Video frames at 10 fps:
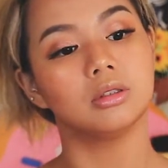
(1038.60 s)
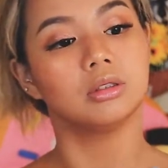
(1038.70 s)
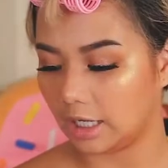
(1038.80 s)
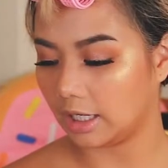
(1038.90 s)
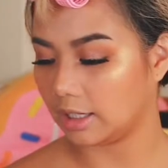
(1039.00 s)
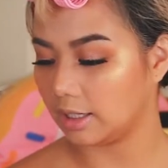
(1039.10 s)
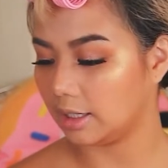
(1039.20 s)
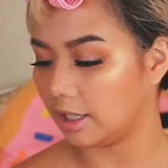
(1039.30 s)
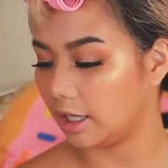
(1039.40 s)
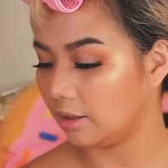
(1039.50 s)
That is
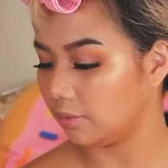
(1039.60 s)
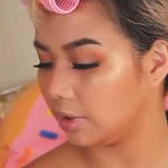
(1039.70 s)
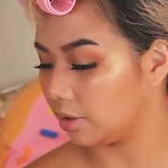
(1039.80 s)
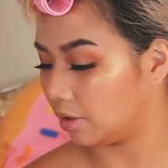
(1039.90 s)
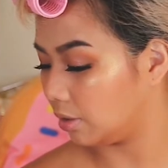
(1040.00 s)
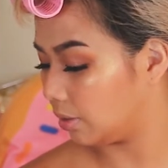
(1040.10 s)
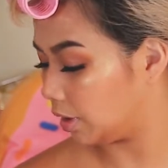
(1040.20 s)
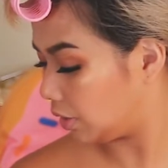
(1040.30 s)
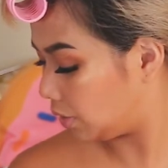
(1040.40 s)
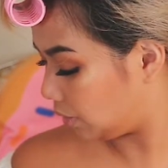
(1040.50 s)
that. We are going
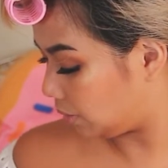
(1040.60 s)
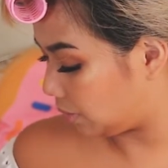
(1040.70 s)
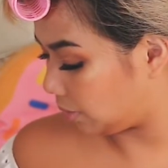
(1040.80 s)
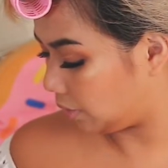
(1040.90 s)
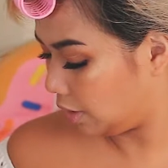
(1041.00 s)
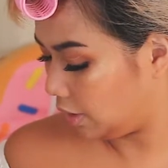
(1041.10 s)
to